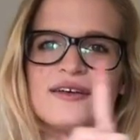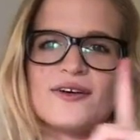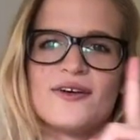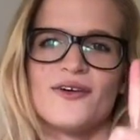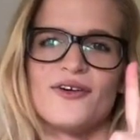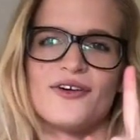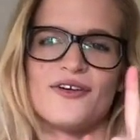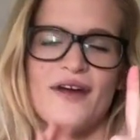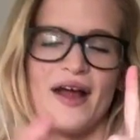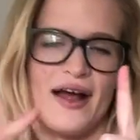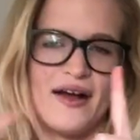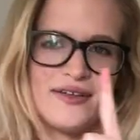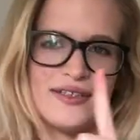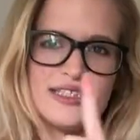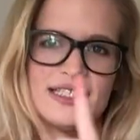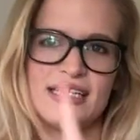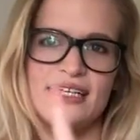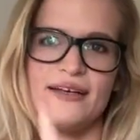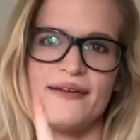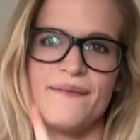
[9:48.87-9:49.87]
go around
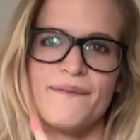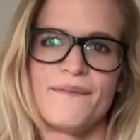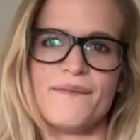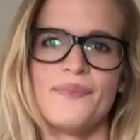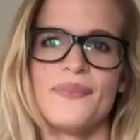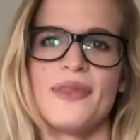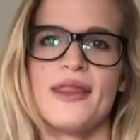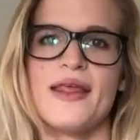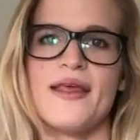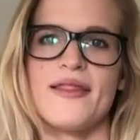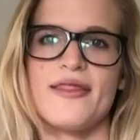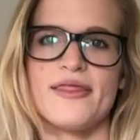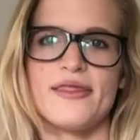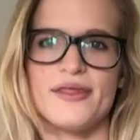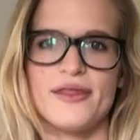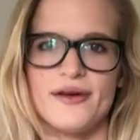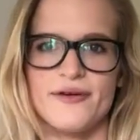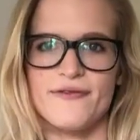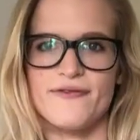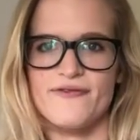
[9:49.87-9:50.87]
it,
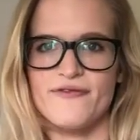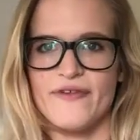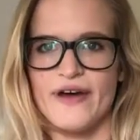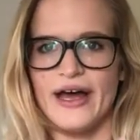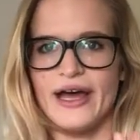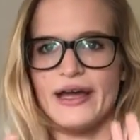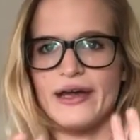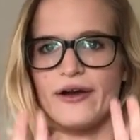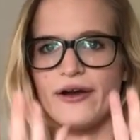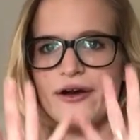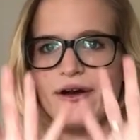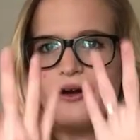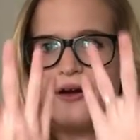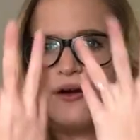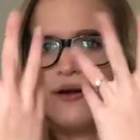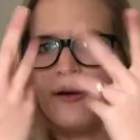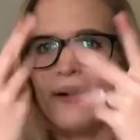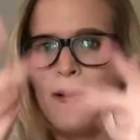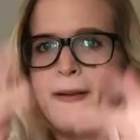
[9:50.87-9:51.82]
the fireplace,